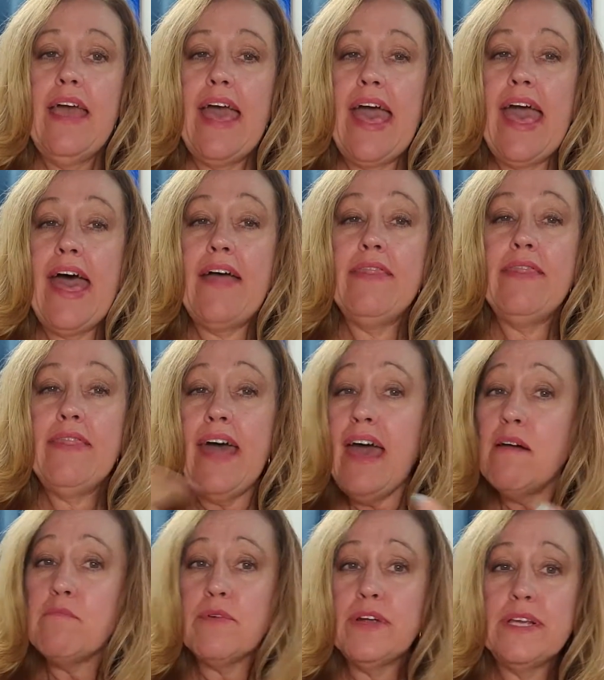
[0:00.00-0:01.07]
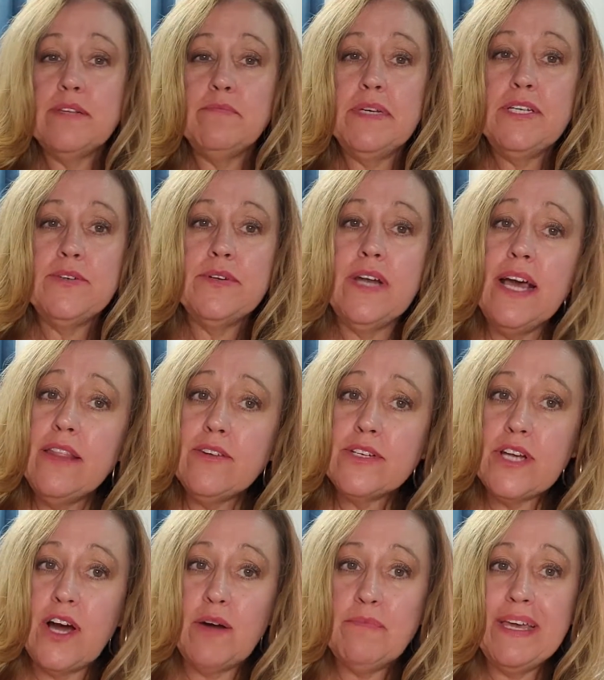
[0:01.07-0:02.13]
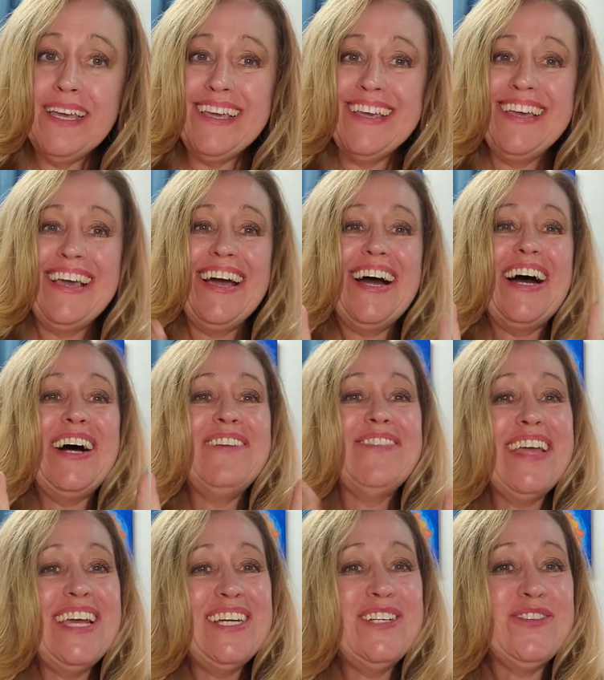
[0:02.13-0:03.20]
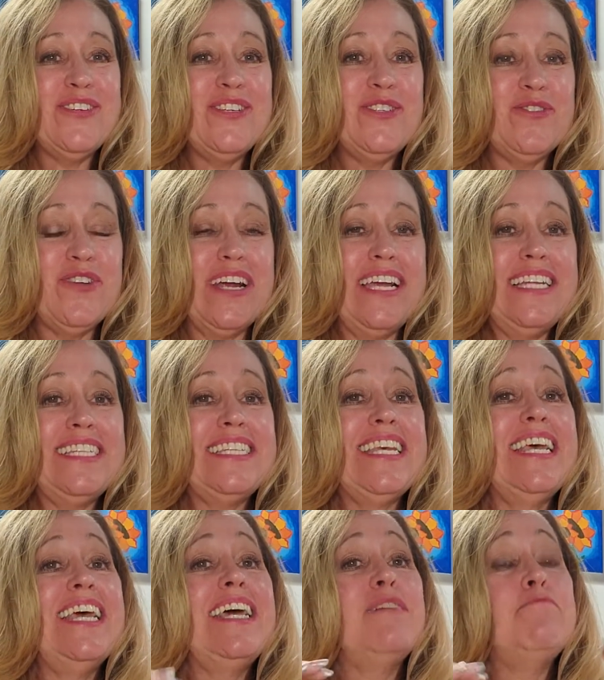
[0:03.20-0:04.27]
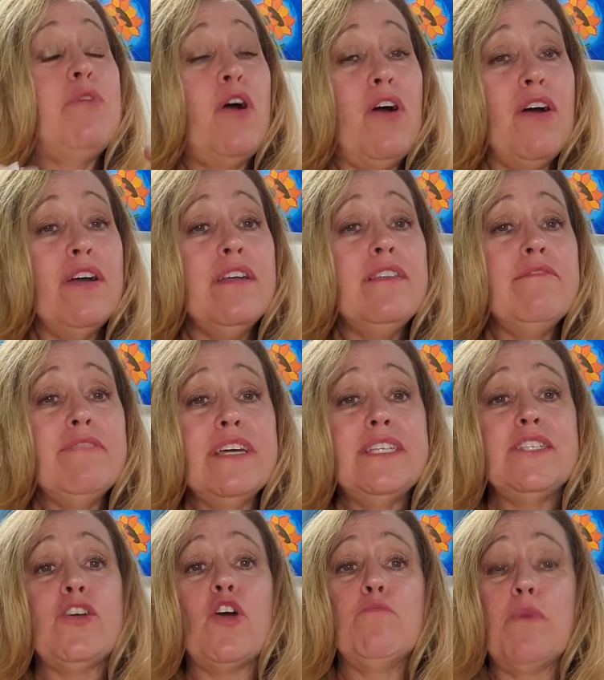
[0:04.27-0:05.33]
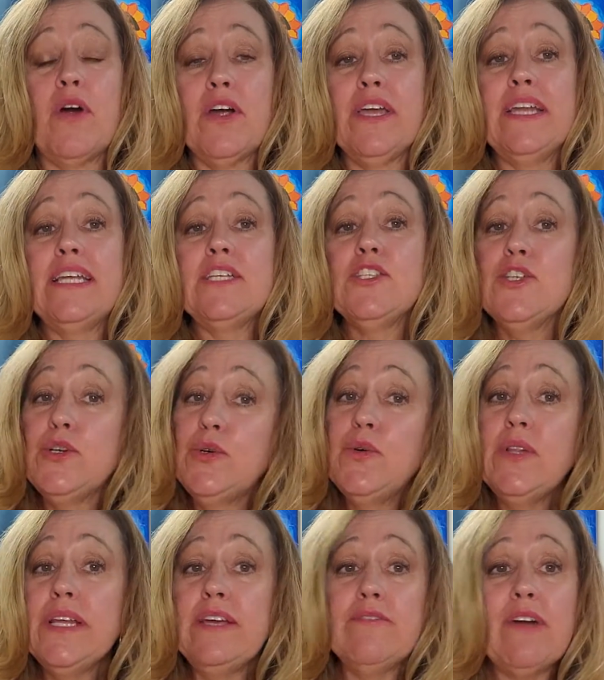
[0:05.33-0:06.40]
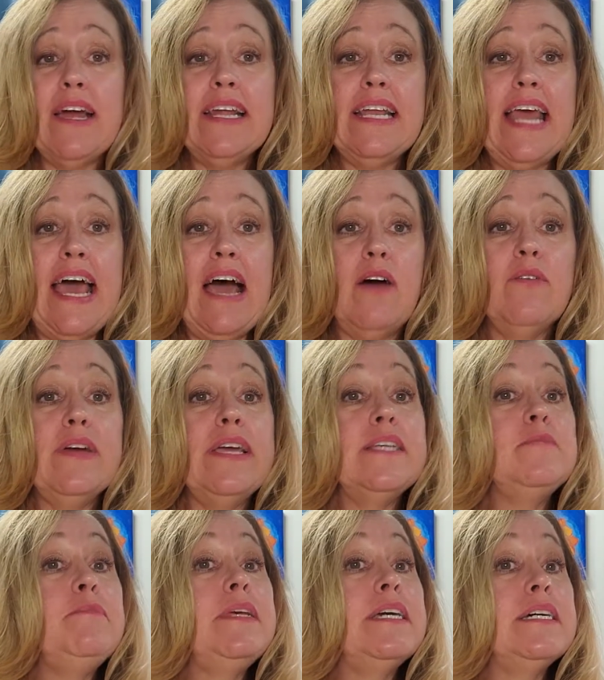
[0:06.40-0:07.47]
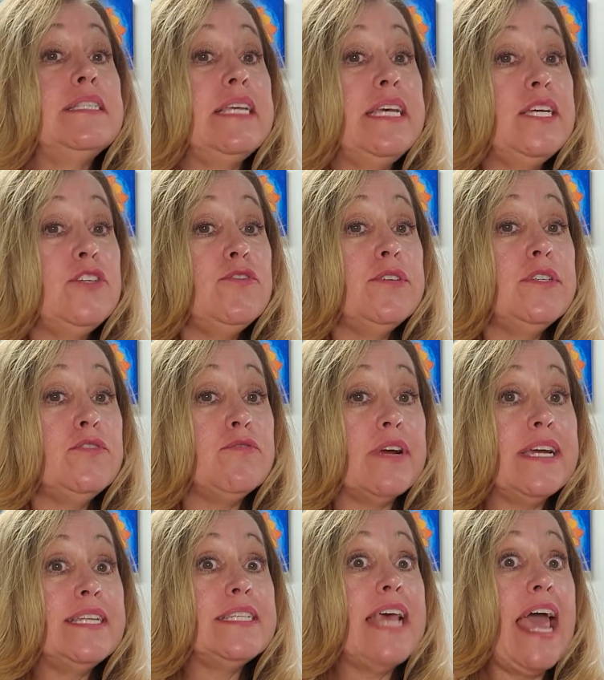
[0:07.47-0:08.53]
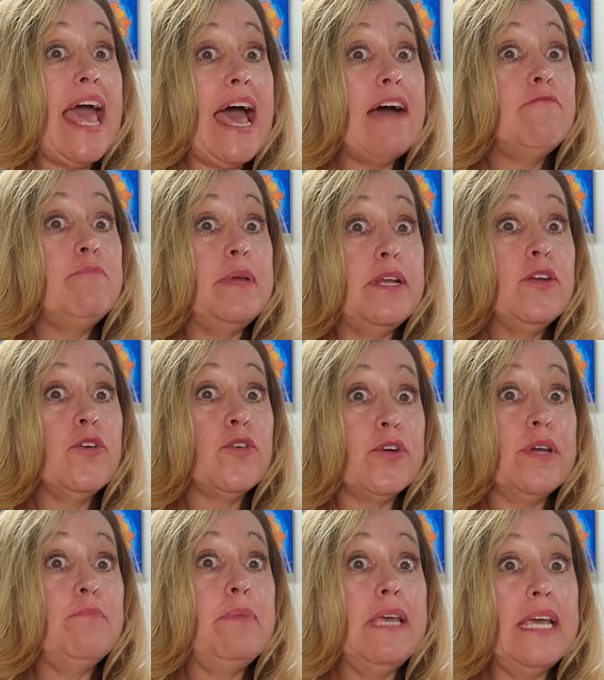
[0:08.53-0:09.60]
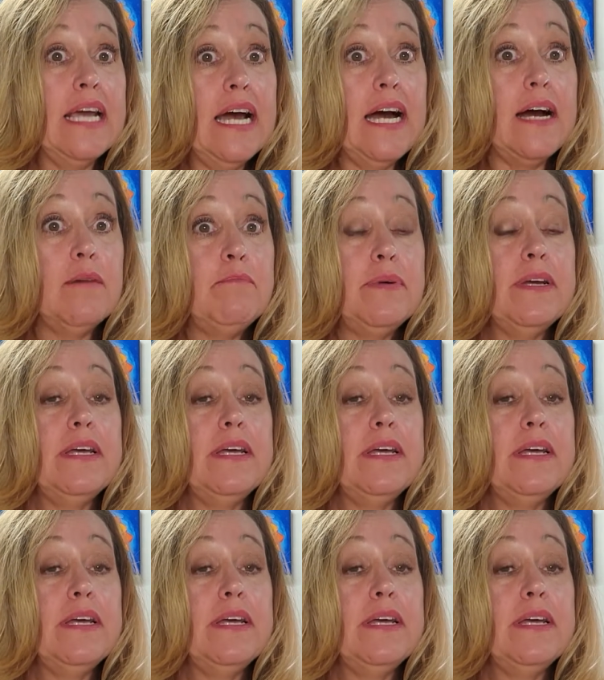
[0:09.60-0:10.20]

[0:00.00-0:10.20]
And that brings me to another topic of interest rates. part of the reason our market is cooling right now is because interest rates have been creeping up.